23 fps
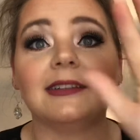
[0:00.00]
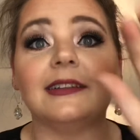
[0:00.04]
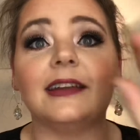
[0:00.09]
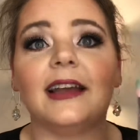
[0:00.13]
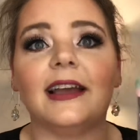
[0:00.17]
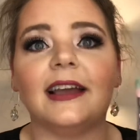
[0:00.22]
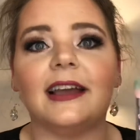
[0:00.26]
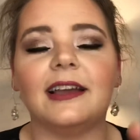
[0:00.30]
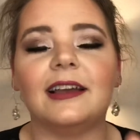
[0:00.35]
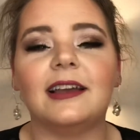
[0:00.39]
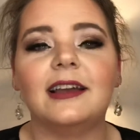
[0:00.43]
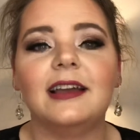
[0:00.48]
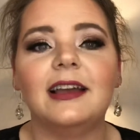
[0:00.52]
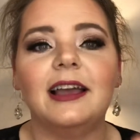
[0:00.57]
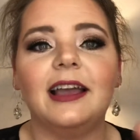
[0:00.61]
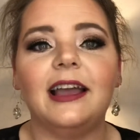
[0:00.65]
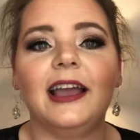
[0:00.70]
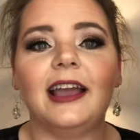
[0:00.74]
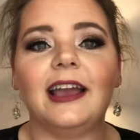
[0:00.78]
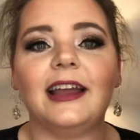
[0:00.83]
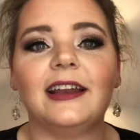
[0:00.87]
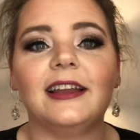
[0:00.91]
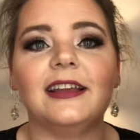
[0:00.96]
today,
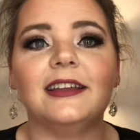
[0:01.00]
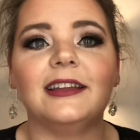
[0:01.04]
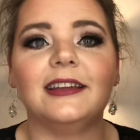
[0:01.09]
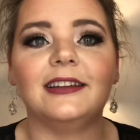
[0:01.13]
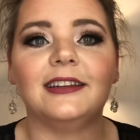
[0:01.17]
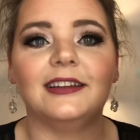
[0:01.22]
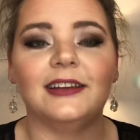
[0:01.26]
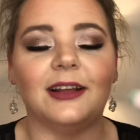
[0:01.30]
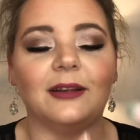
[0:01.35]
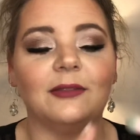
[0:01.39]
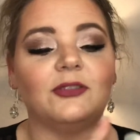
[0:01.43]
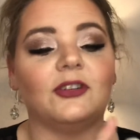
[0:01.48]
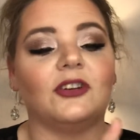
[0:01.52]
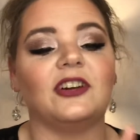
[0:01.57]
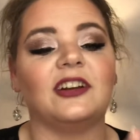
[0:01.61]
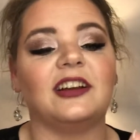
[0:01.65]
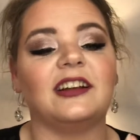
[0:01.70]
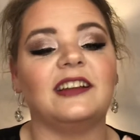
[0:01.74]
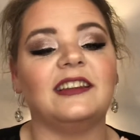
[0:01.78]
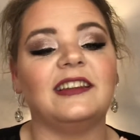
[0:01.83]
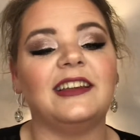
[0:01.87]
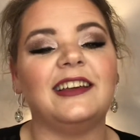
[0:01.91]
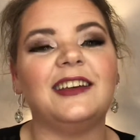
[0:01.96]
and it ended up
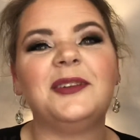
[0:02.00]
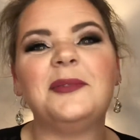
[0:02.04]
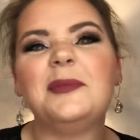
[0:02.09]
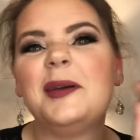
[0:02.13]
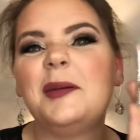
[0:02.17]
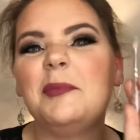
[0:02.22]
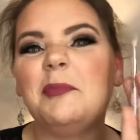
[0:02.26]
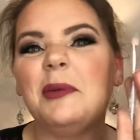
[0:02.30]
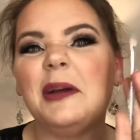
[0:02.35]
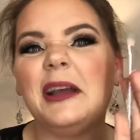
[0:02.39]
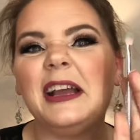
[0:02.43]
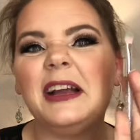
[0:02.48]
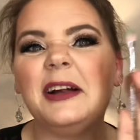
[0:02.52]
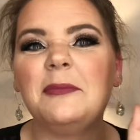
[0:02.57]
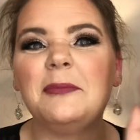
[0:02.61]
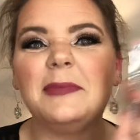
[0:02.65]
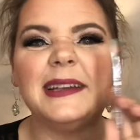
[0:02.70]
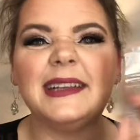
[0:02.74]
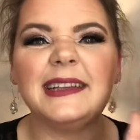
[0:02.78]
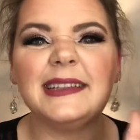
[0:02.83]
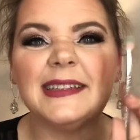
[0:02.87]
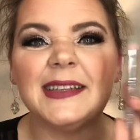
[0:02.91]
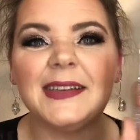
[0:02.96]
turning a little bit brown,
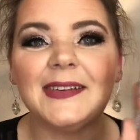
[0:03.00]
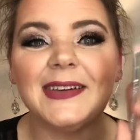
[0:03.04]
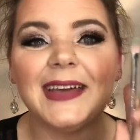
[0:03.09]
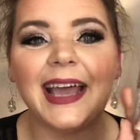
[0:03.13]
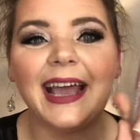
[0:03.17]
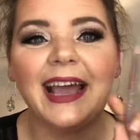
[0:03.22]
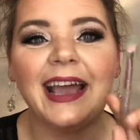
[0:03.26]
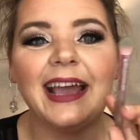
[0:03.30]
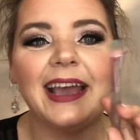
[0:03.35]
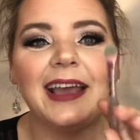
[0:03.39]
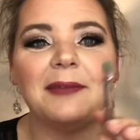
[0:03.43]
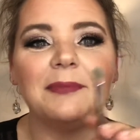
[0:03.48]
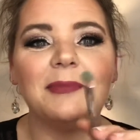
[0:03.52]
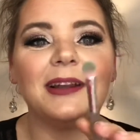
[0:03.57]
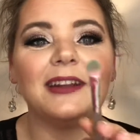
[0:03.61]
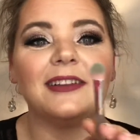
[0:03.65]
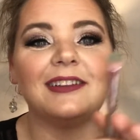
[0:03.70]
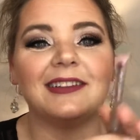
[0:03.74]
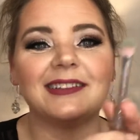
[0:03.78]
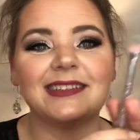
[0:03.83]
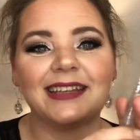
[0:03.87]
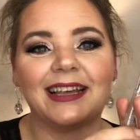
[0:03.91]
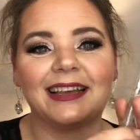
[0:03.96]
but it's okay. But it
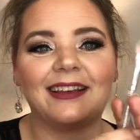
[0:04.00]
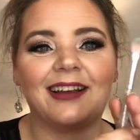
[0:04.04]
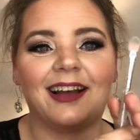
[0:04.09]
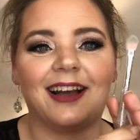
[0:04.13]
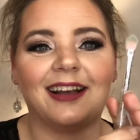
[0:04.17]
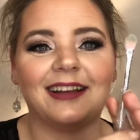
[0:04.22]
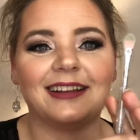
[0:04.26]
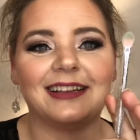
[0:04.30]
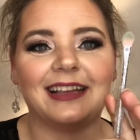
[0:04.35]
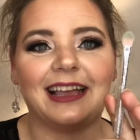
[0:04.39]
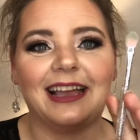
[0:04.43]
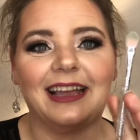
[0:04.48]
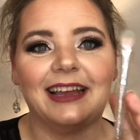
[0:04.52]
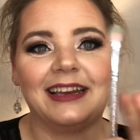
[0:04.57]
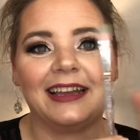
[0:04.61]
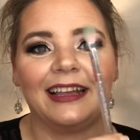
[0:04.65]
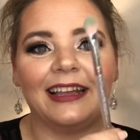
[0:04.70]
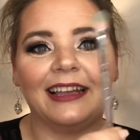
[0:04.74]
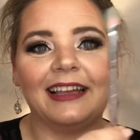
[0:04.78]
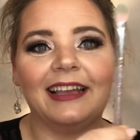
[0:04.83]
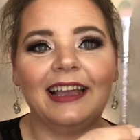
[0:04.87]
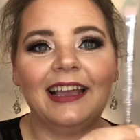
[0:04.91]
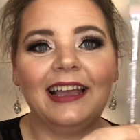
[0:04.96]
looks like cotton
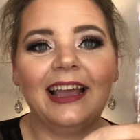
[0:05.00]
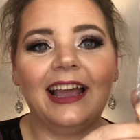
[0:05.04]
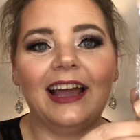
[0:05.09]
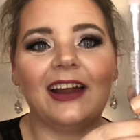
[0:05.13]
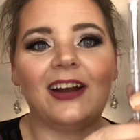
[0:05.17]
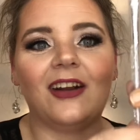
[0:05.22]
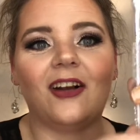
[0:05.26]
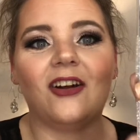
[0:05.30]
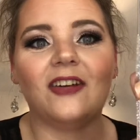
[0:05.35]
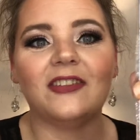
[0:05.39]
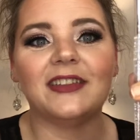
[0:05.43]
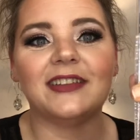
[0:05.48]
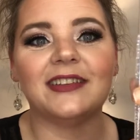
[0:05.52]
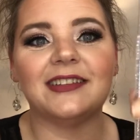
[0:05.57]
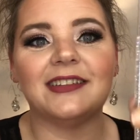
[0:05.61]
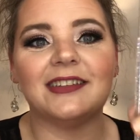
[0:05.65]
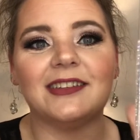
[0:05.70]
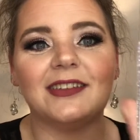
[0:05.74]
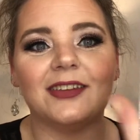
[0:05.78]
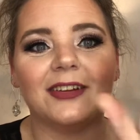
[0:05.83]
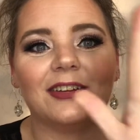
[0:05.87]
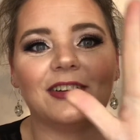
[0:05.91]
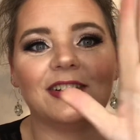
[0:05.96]
candy, and all this
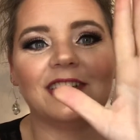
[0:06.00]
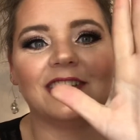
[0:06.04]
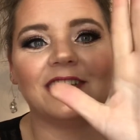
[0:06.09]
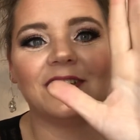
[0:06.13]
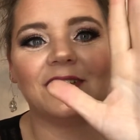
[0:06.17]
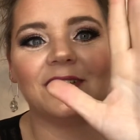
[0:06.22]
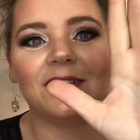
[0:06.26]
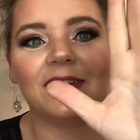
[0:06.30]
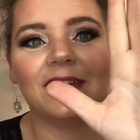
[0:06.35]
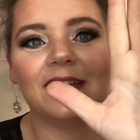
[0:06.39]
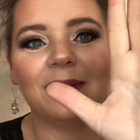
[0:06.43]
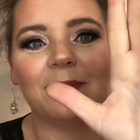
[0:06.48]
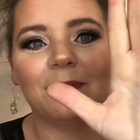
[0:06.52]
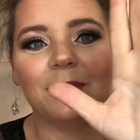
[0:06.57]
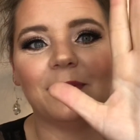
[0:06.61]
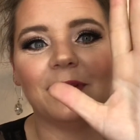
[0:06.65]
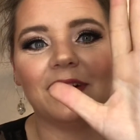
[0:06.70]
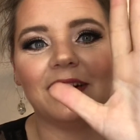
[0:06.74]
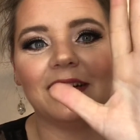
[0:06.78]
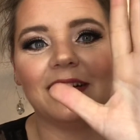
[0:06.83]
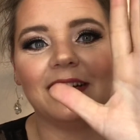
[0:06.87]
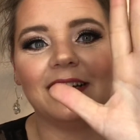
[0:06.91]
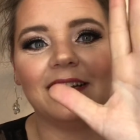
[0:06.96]
is so glittery and
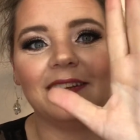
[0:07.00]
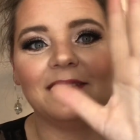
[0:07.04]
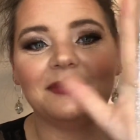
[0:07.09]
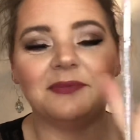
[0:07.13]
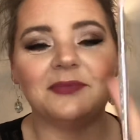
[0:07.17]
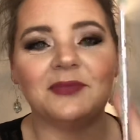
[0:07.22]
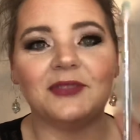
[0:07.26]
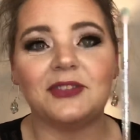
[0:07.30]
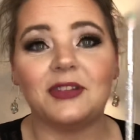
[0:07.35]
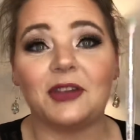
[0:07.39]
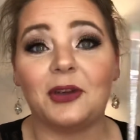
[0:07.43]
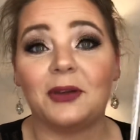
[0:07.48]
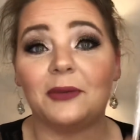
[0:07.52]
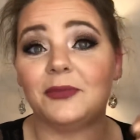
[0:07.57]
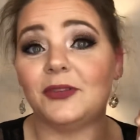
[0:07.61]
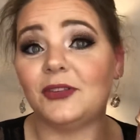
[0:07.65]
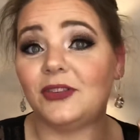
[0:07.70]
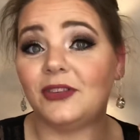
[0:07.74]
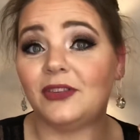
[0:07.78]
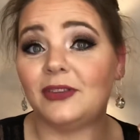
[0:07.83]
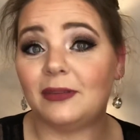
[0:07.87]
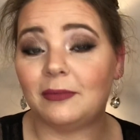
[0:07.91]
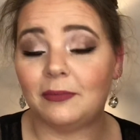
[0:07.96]
pretty. So
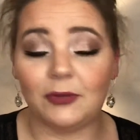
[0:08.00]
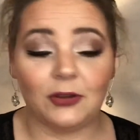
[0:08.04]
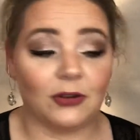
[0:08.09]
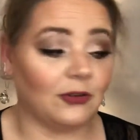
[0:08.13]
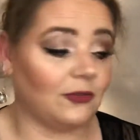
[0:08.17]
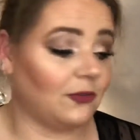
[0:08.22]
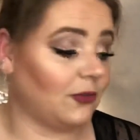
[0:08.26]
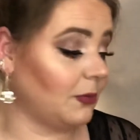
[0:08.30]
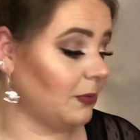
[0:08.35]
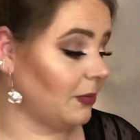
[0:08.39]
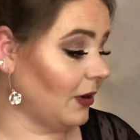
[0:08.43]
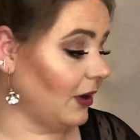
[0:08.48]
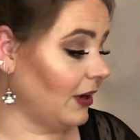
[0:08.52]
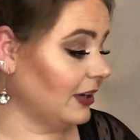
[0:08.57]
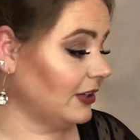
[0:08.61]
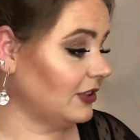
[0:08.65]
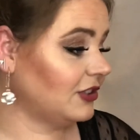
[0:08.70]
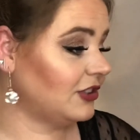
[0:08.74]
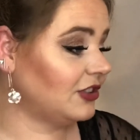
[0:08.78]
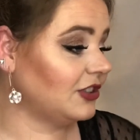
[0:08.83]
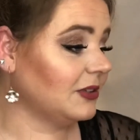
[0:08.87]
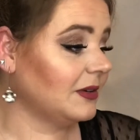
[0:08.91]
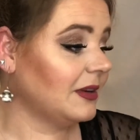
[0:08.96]
this is a beautiful
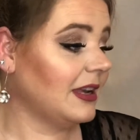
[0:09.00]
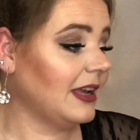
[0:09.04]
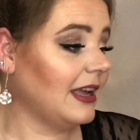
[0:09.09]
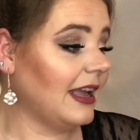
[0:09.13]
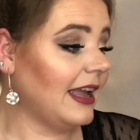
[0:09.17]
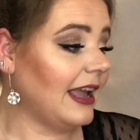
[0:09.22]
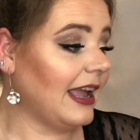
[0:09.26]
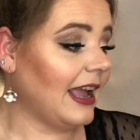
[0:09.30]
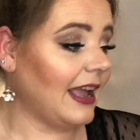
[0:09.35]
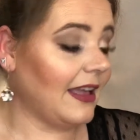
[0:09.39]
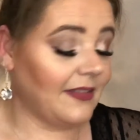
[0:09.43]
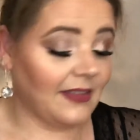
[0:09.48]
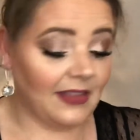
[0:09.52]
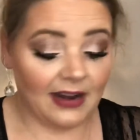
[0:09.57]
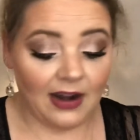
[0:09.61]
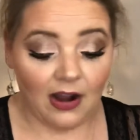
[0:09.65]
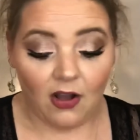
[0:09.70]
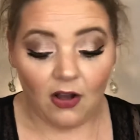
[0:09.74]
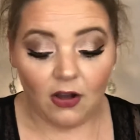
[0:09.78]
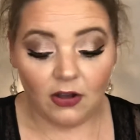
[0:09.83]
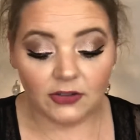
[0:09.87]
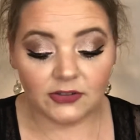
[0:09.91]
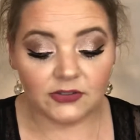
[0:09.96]
brush. And then
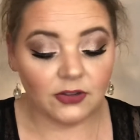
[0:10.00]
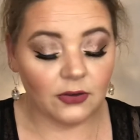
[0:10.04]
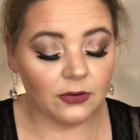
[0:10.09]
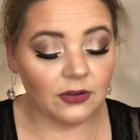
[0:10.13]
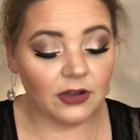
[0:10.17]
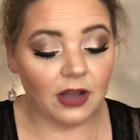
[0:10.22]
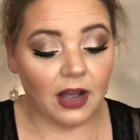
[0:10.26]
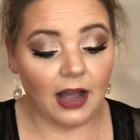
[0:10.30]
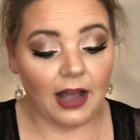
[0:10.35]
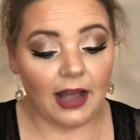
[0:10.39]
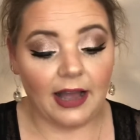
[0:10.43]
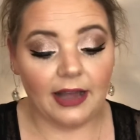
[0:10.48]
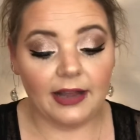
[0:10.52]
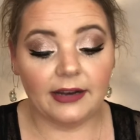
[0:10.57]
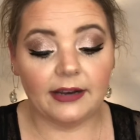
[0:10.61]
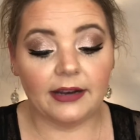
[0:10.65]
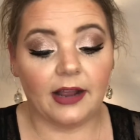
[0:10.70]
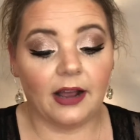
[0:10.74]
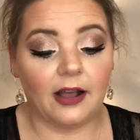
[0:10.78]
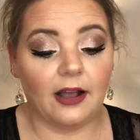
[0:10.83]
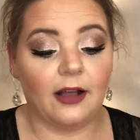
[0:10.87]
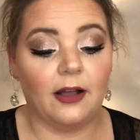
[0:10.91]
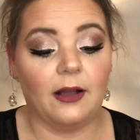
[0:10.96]
I also got
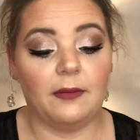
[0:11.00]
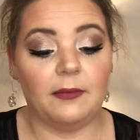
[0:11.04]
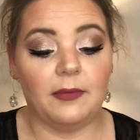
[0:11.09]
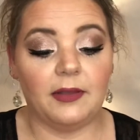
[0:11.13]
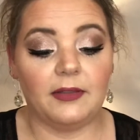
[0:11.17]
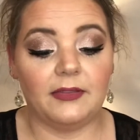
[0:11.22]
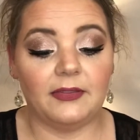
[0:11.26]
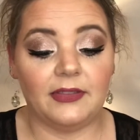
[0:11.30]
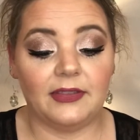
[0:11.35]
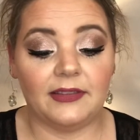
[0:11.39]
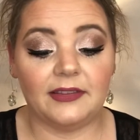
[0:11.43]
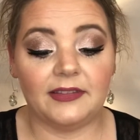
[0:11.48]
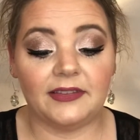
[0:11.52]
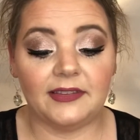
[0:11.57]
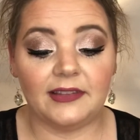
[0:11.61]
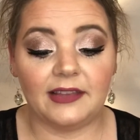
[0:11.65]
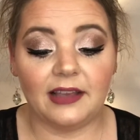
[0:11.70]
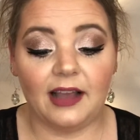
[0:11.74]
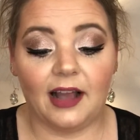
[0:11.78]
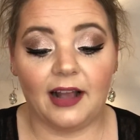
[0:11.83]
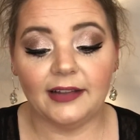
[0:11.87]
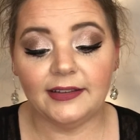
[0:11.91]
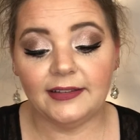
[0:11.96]
the
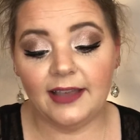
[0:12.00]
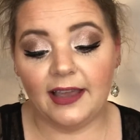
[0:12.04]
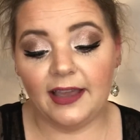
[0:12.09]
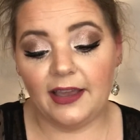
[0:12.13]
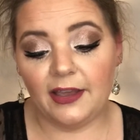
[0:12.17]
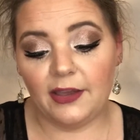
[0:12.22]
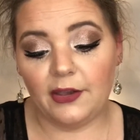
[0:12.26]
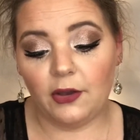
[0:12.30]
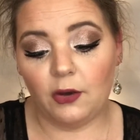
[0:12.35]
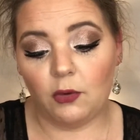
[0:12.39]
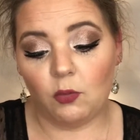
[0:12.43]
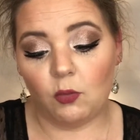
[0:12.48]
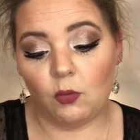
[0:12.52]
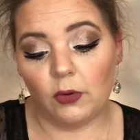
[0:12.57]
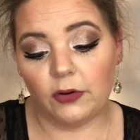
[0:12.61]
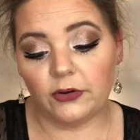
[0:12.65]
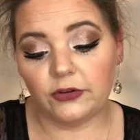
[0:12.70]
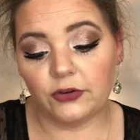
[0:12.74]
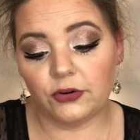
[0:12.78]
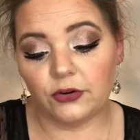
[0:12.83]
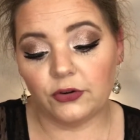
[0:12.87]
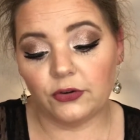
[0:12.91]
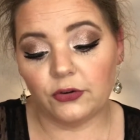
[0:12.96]
Ciate
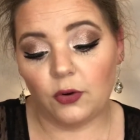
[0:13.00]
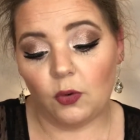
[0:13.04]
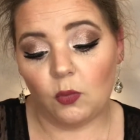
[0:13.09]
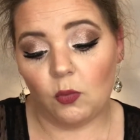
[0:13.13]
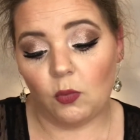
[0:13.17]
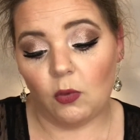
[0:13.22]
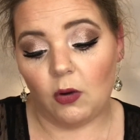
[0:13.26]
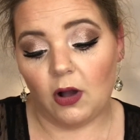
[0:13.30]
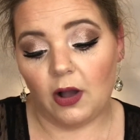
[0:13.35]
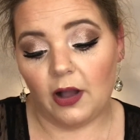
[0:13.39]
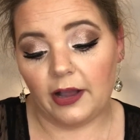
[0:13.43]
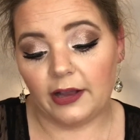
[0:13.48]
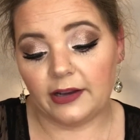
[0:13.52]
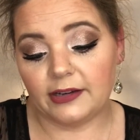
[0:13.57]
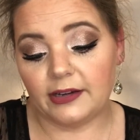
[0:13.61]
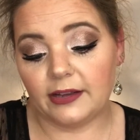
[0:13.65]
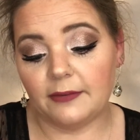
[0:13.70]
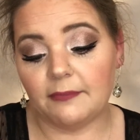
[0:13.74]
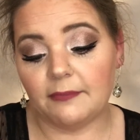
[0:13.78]
Wonder Wand